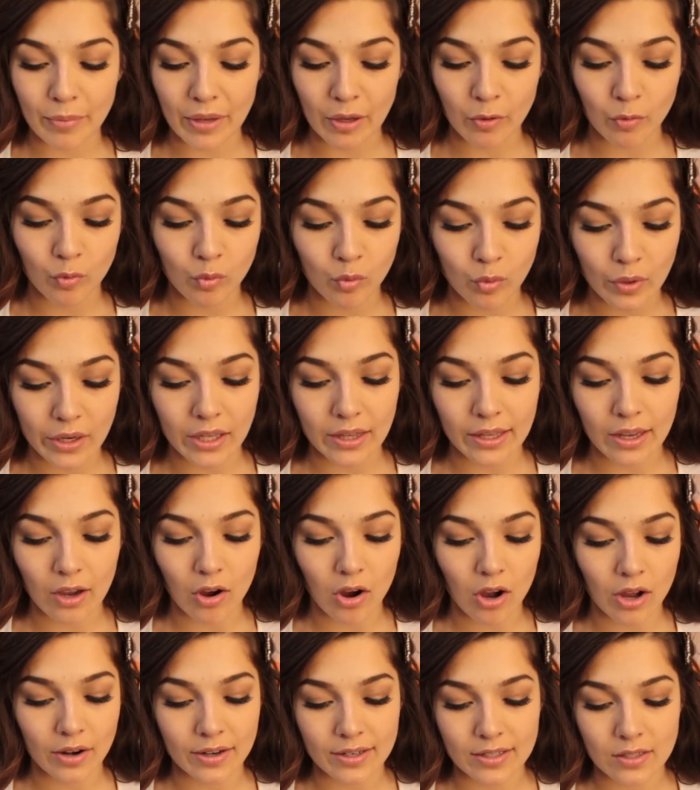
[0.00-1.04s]
be really
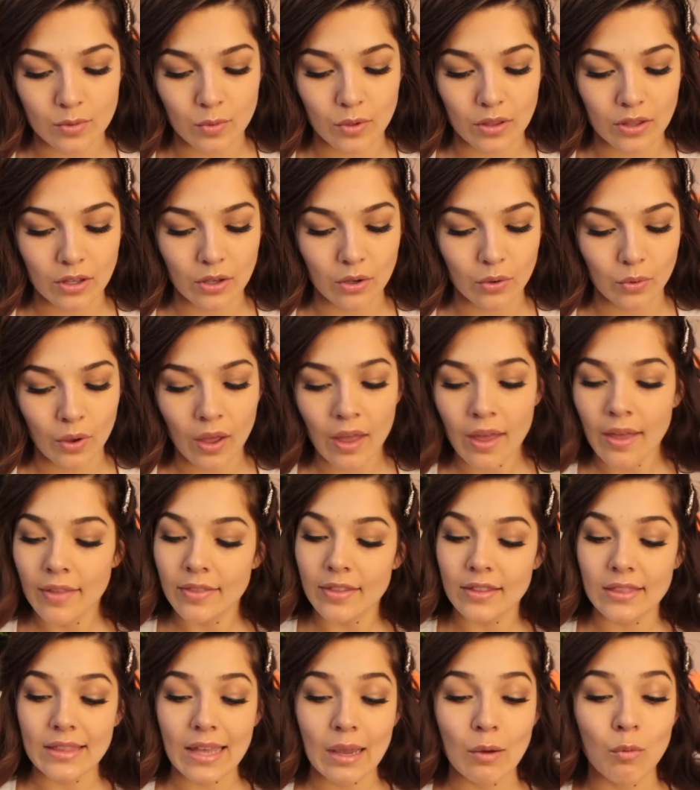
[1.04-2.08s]
honest with you
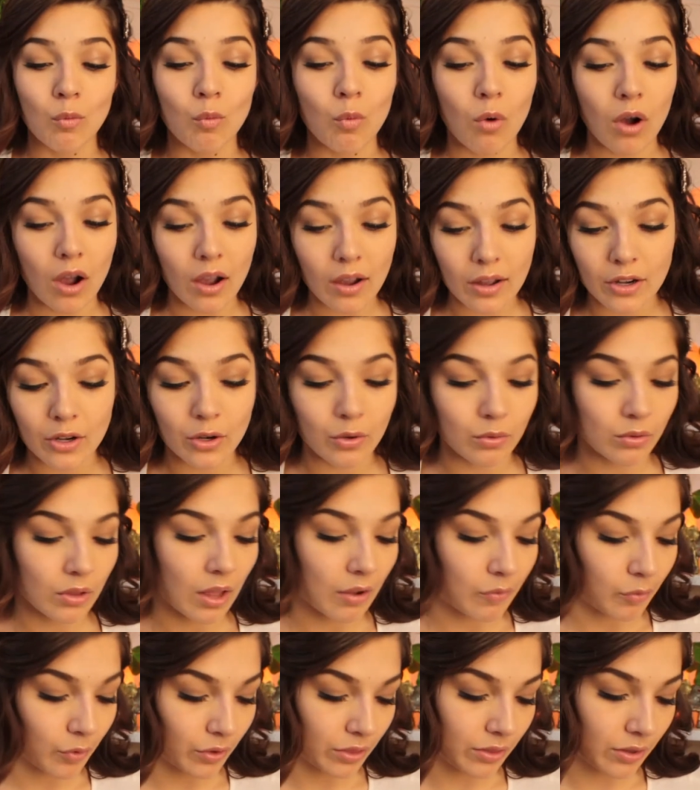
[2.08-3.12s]
that they want a new
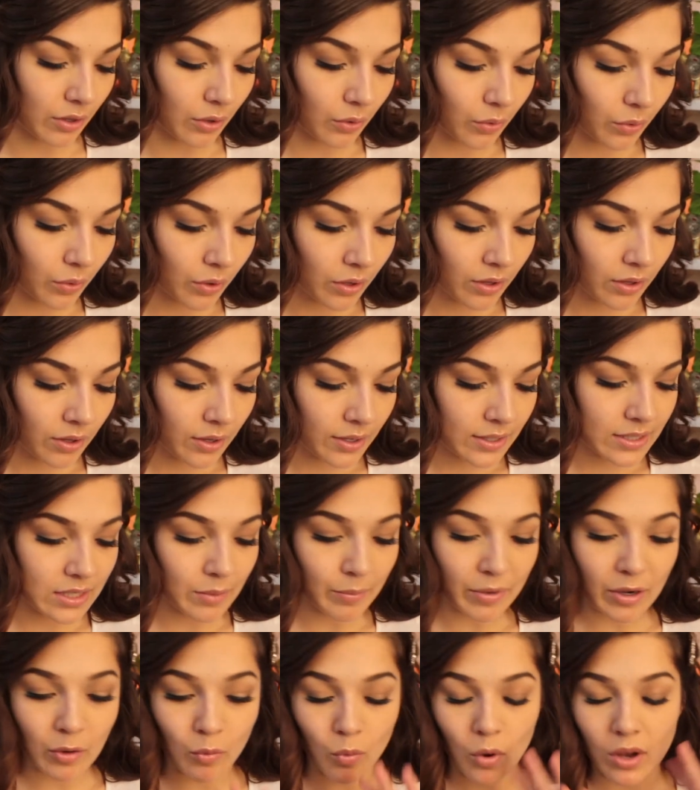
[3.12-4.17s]
love with you
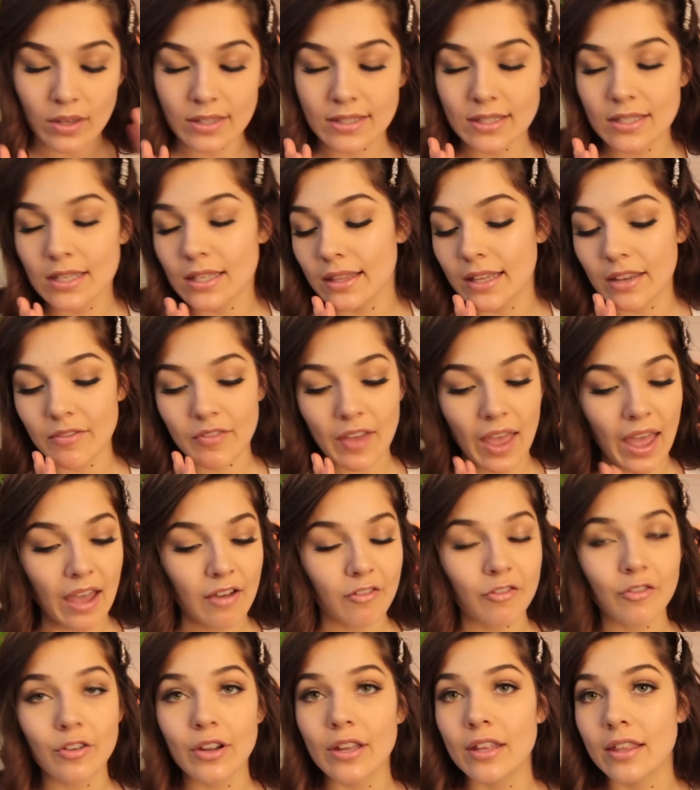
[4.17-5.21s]
Somebody wants to leave
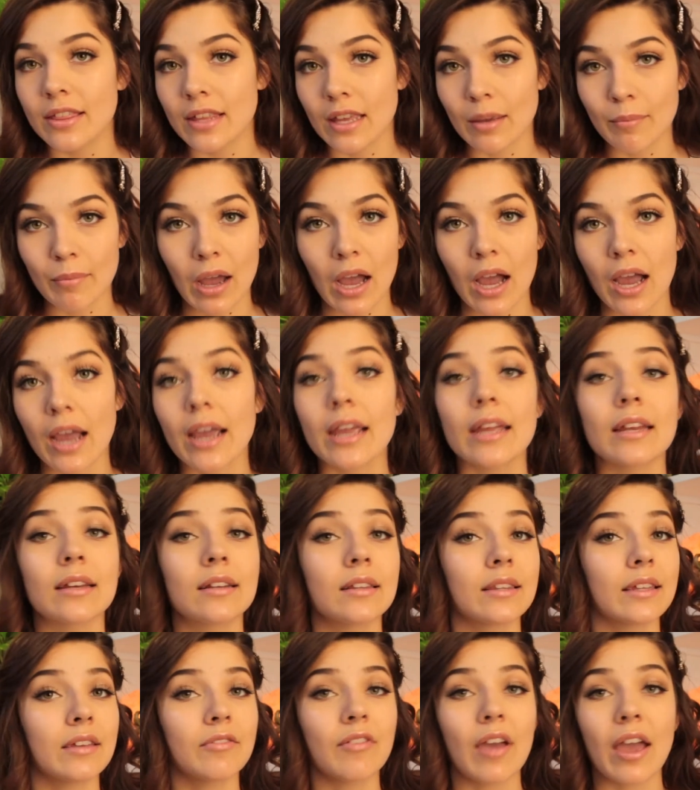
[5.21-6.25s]
everything behind,
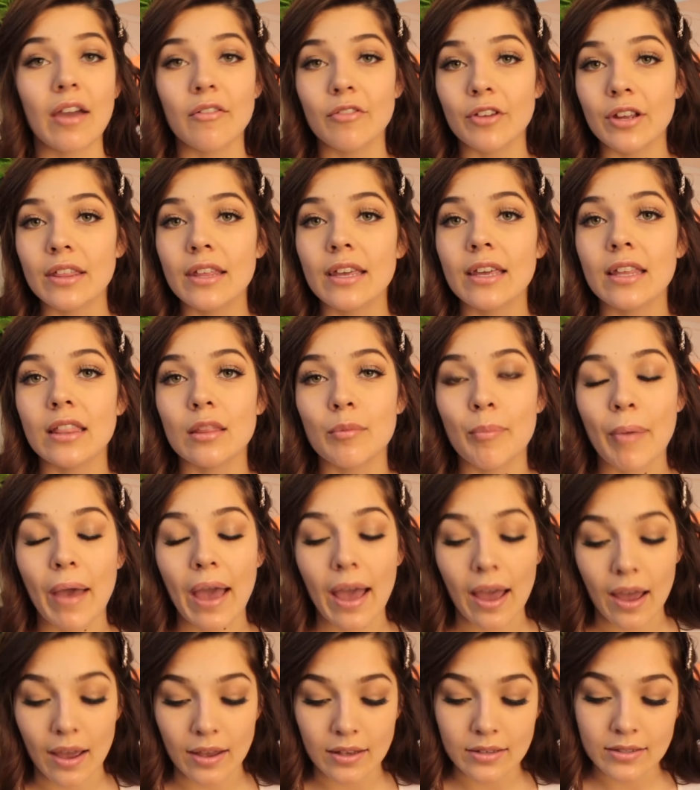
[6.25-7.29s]
leave everything in the
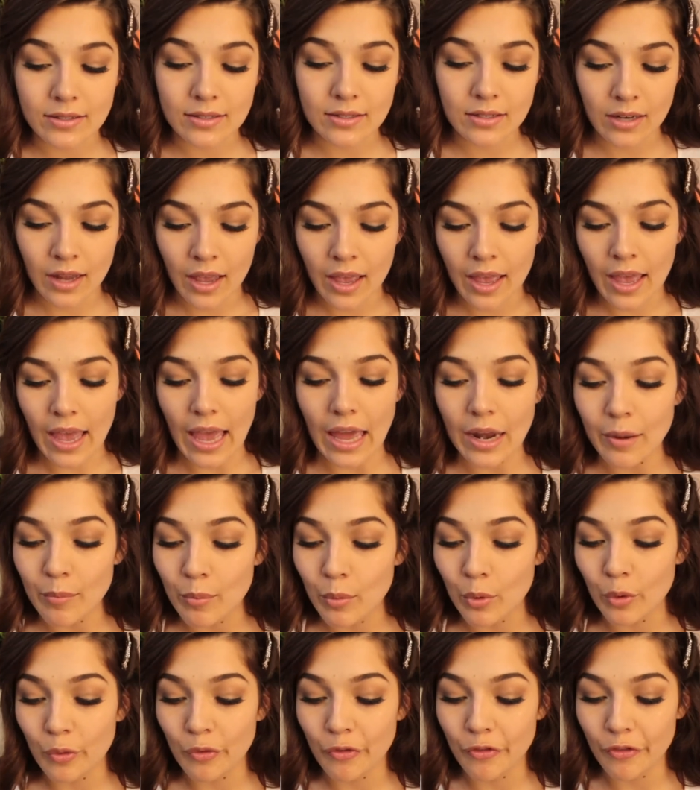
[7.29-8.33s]
past, and
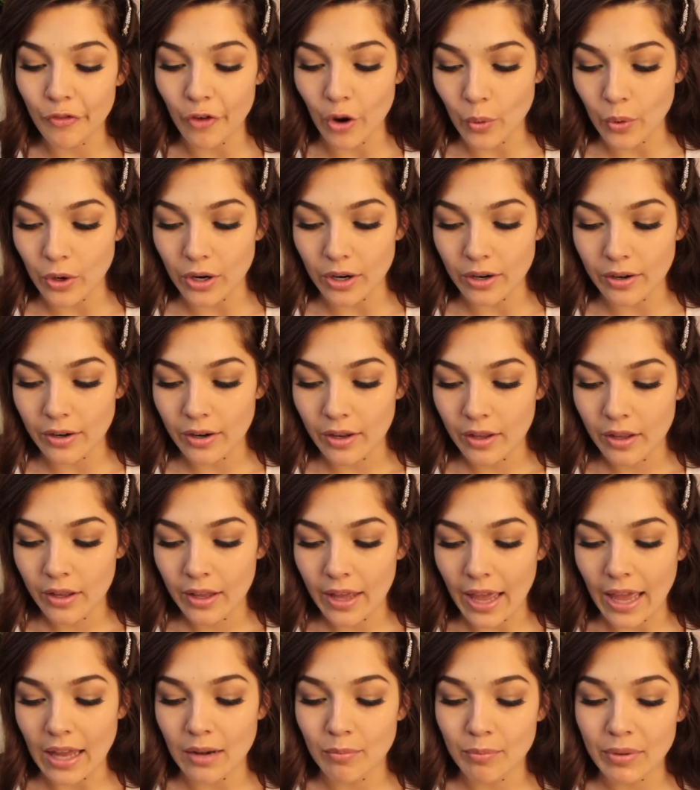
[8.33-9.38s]
move forward
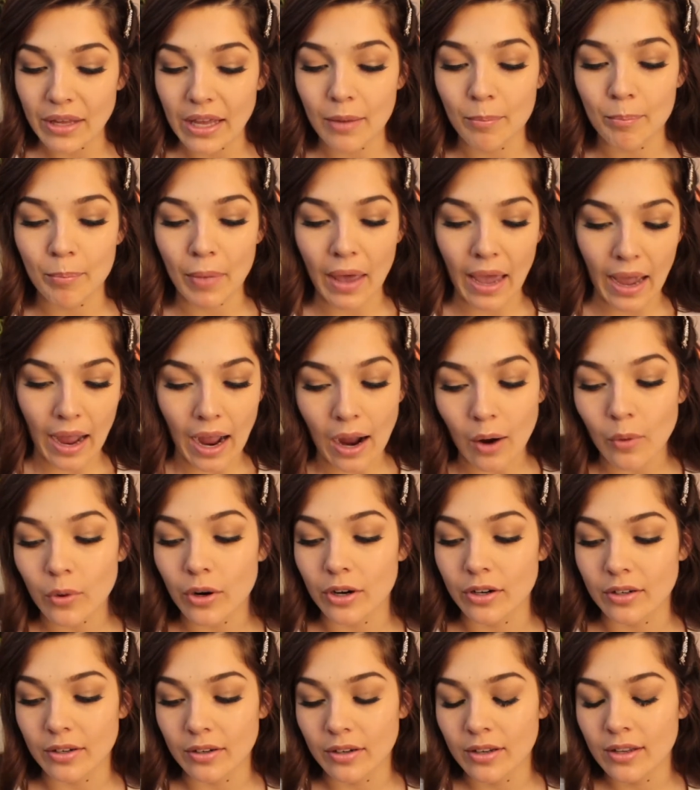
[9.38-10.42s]
and be
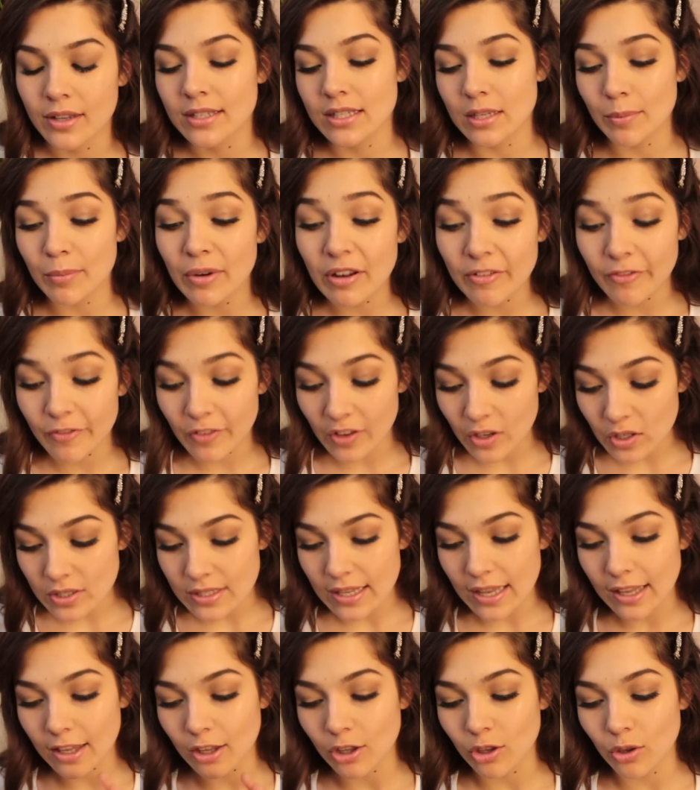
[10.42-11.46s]
empowered. Somebody feels
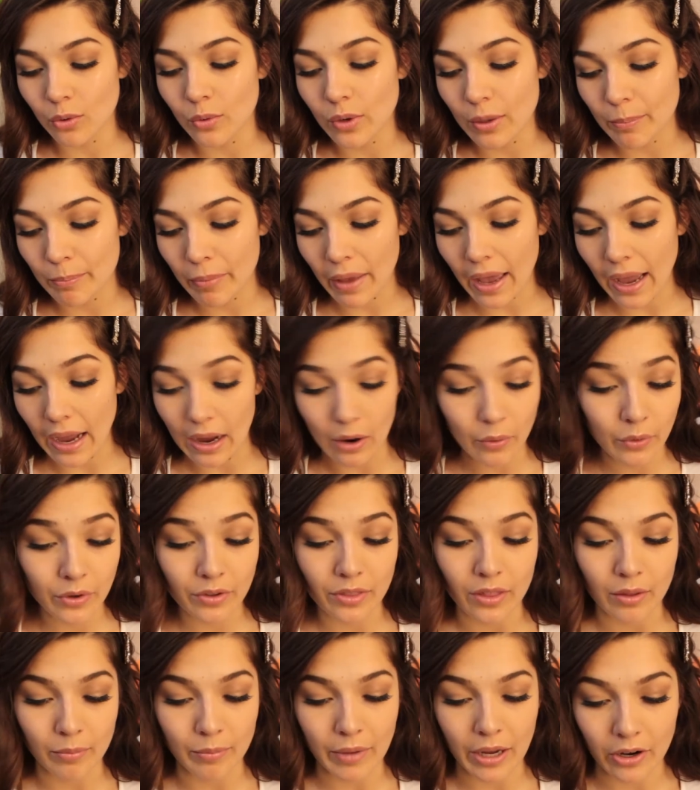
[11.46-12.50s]
like you empower
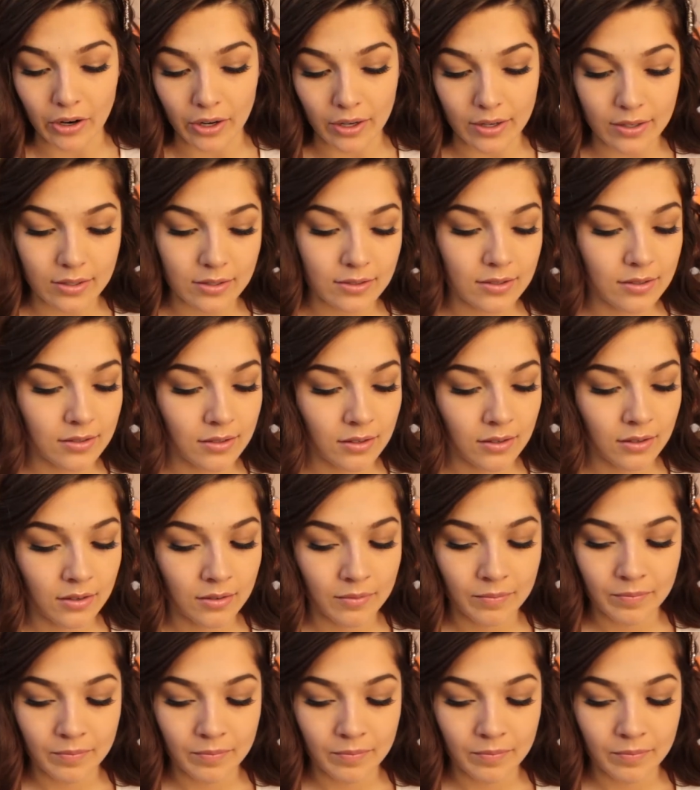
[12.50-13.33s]
them, Aries.